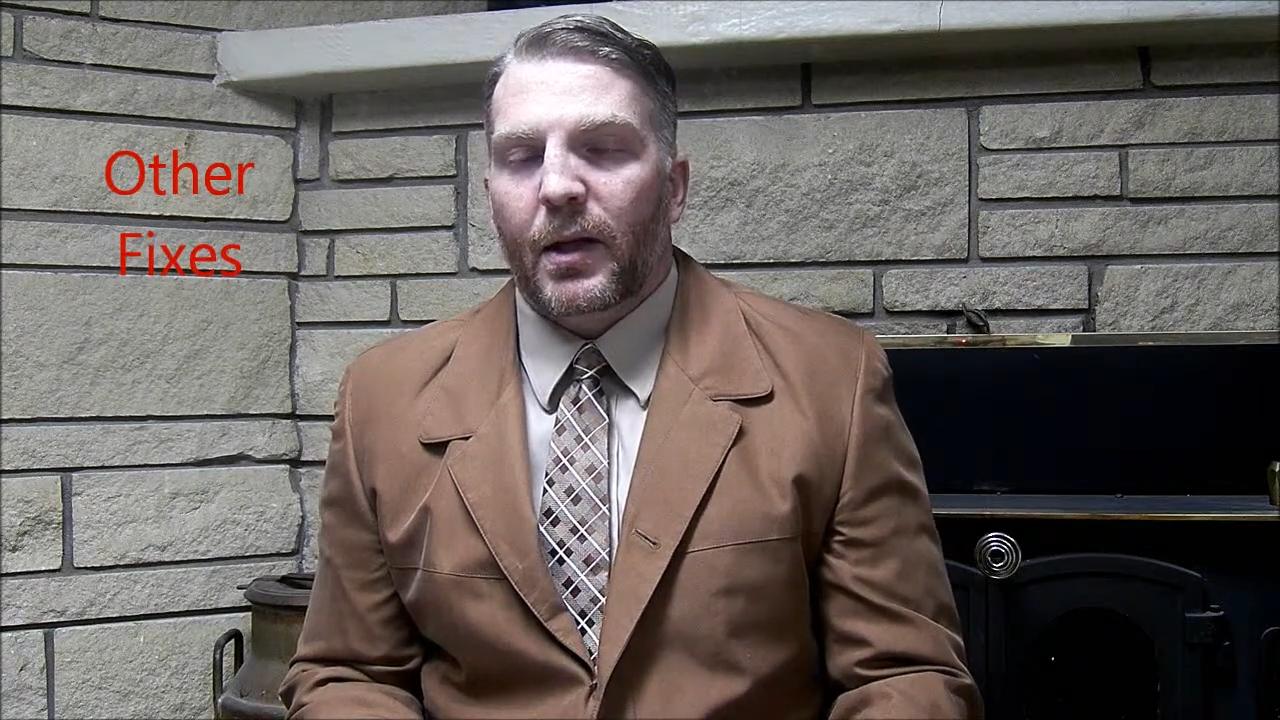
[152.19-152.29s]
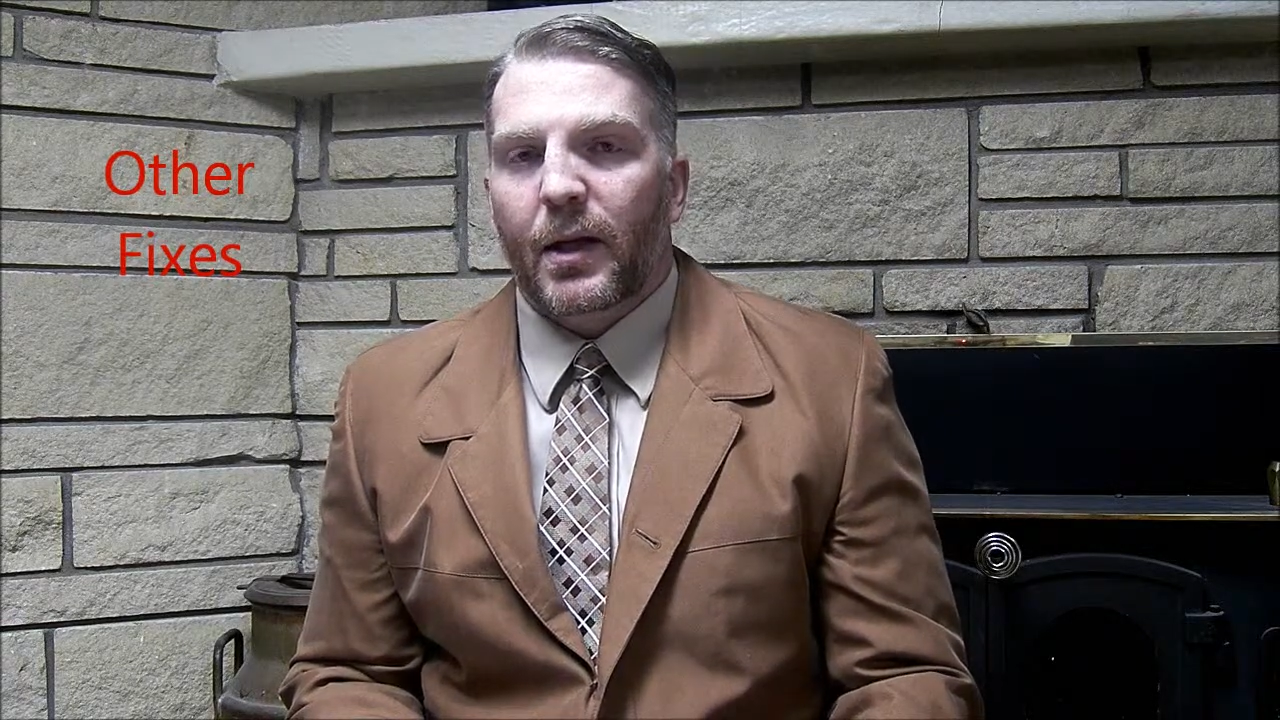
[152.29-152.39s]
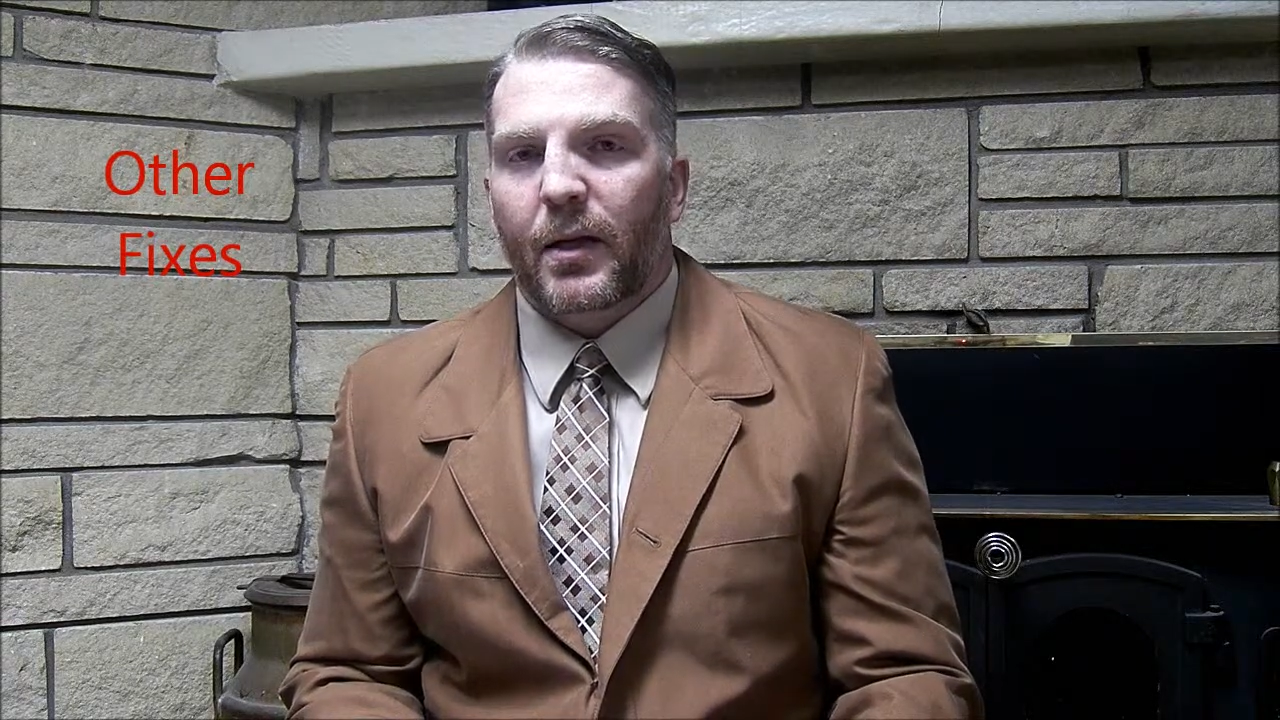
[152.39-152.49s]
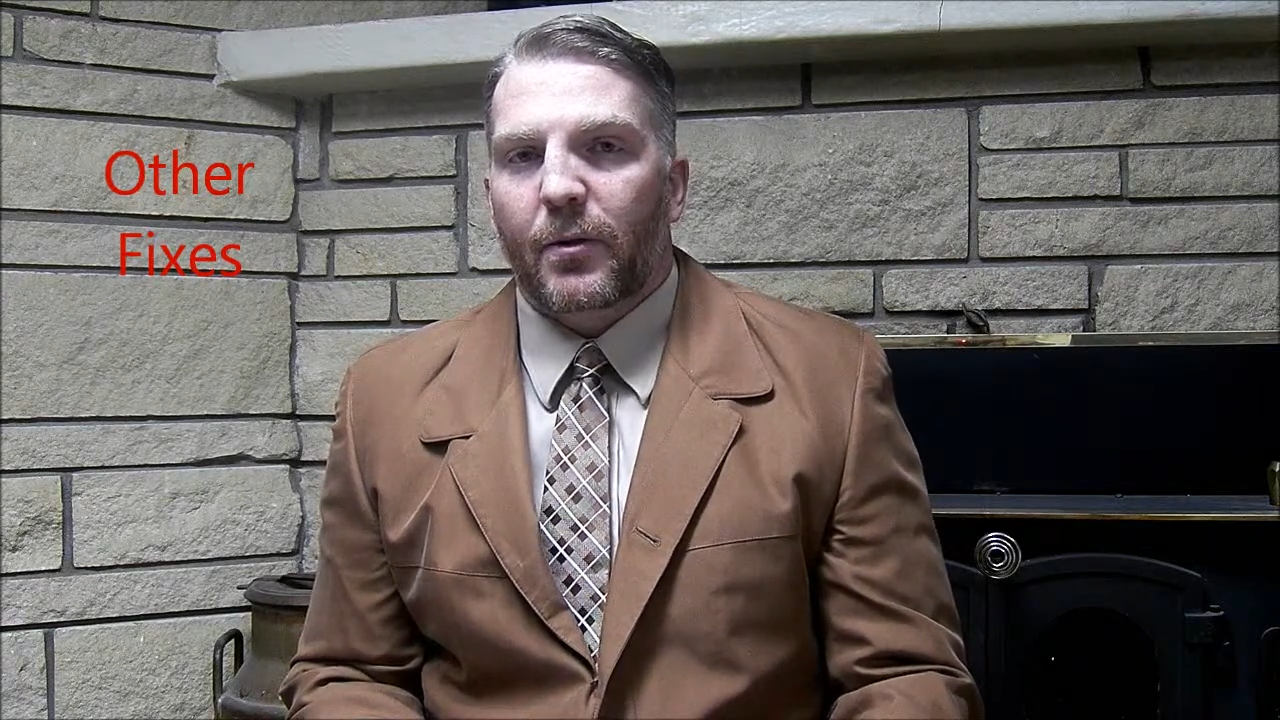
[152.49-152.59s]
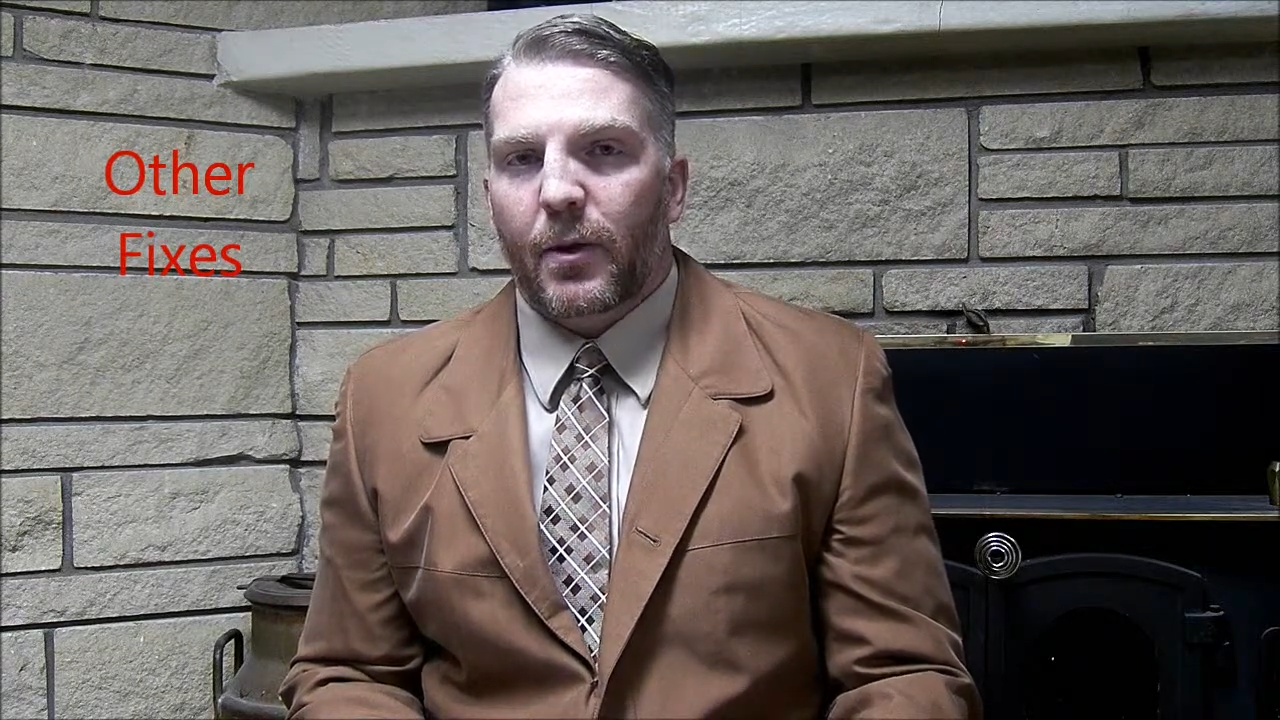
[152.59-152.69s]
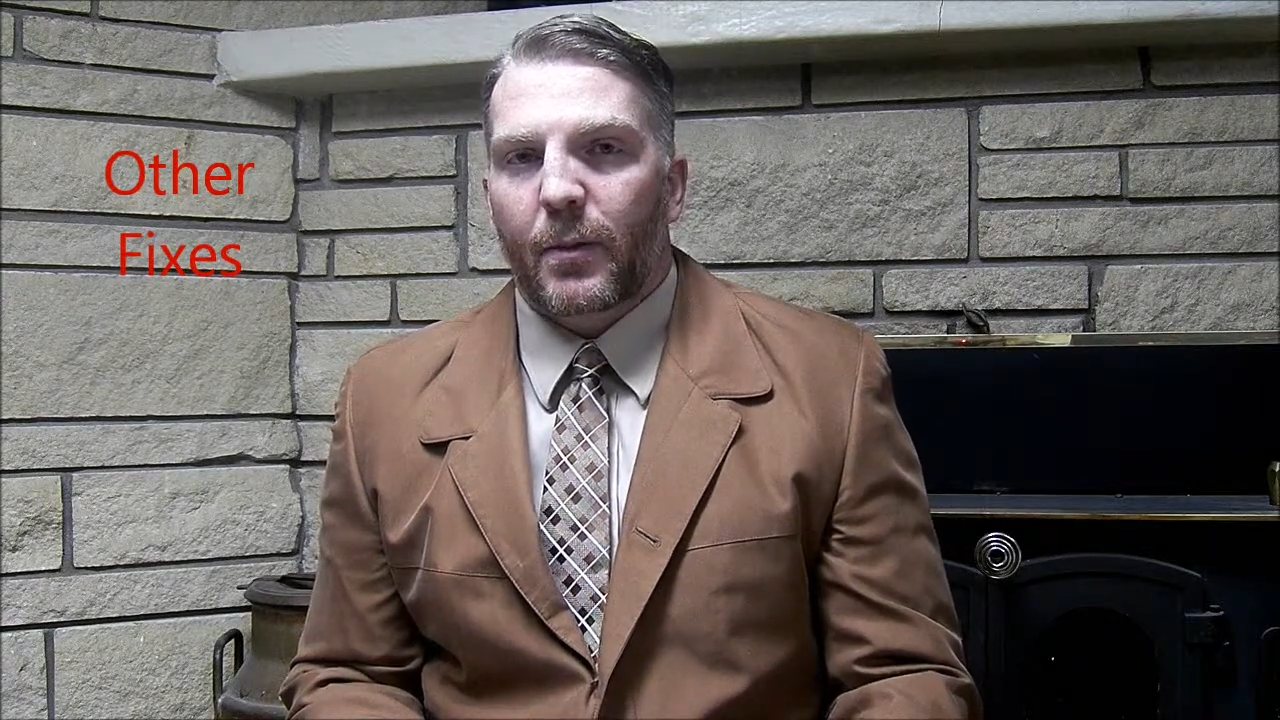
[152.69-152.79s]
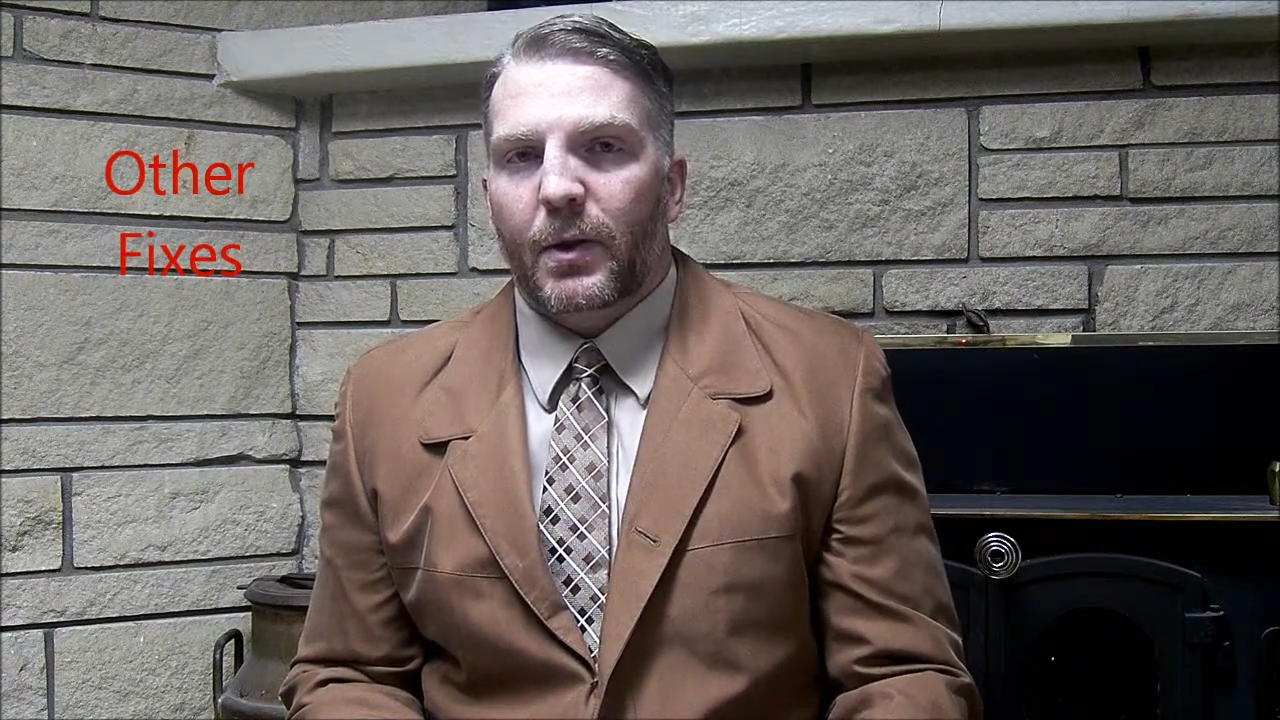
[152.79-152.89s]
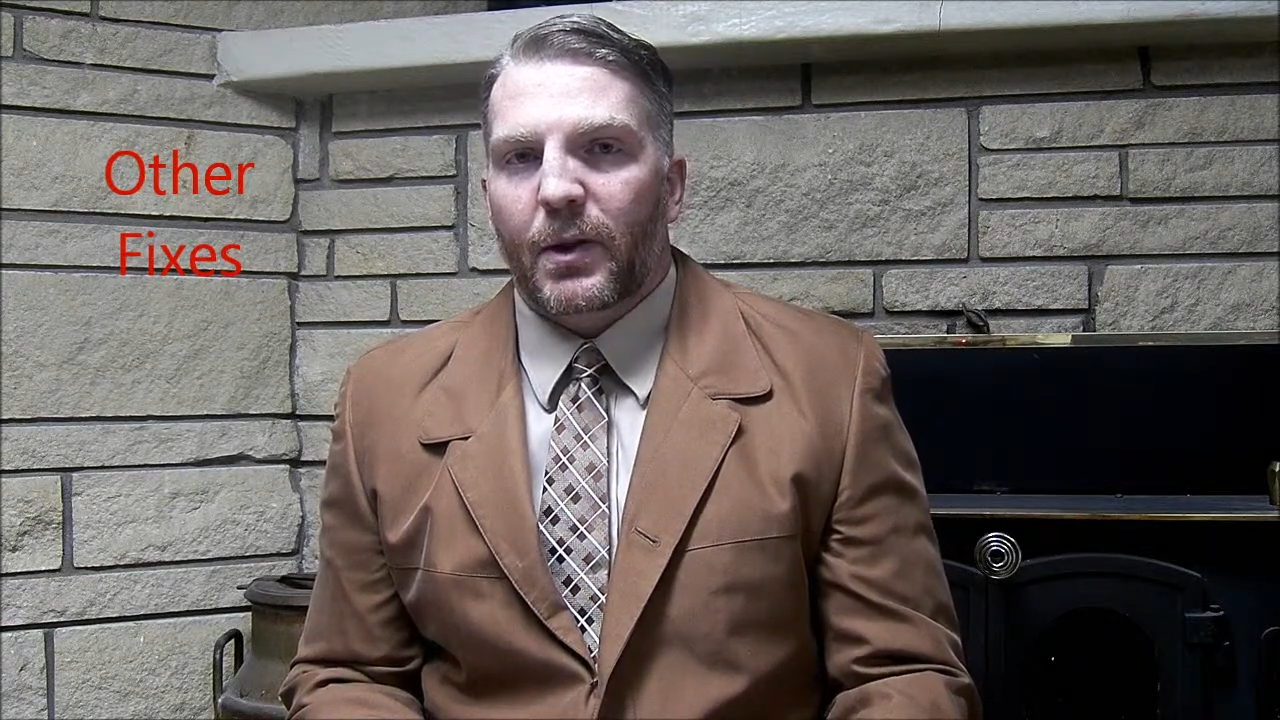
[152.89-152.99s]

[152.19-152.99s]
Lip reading: at a criminal